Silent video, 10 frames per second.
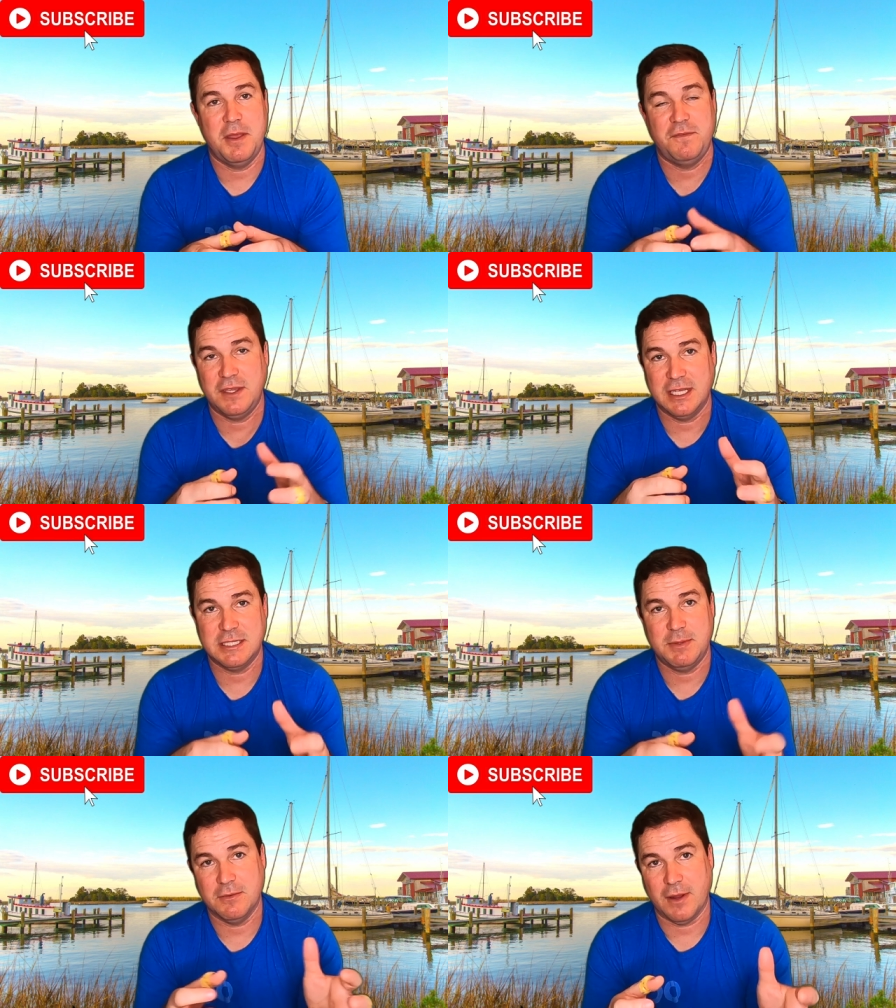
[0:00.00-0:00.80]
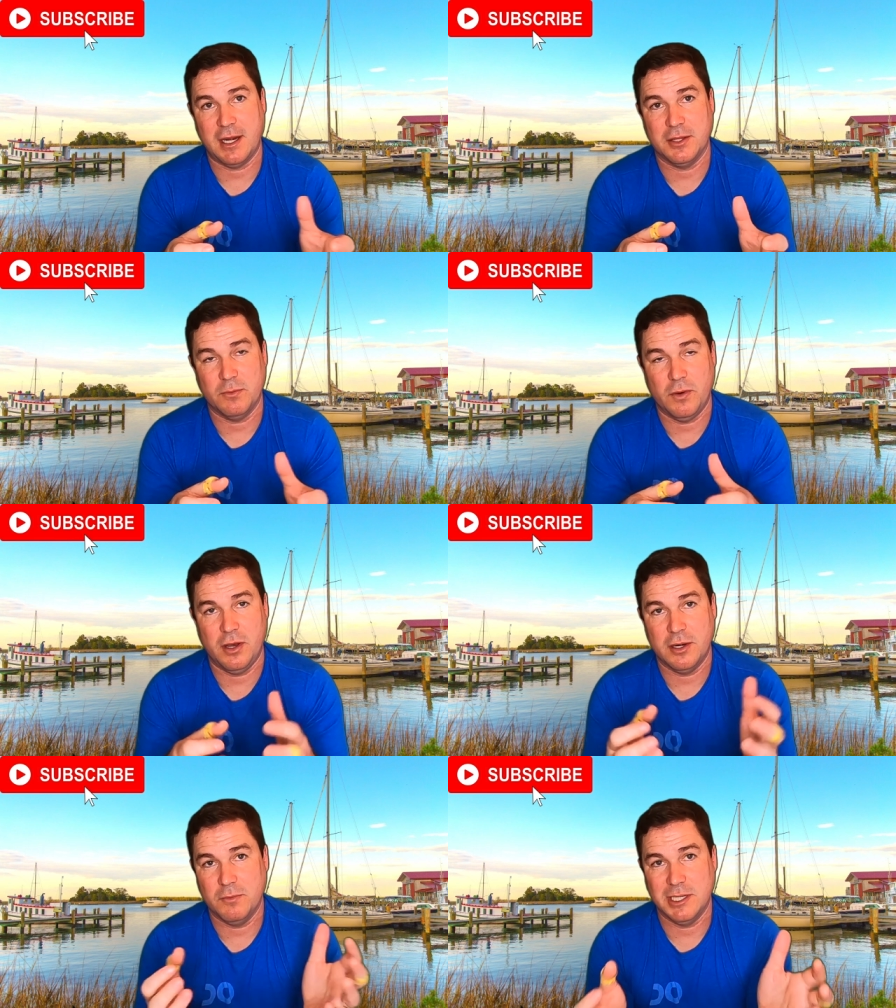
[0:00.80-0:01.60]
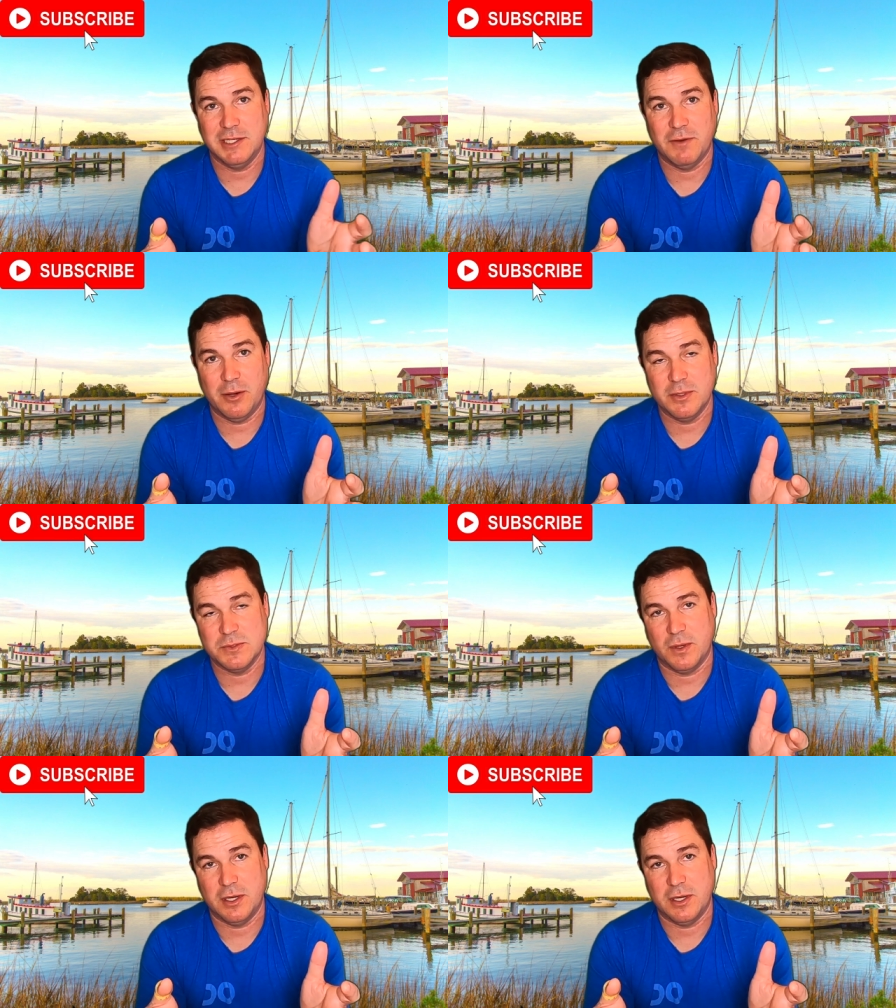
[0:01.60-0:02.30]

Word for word: if you get to be right on the water where you've always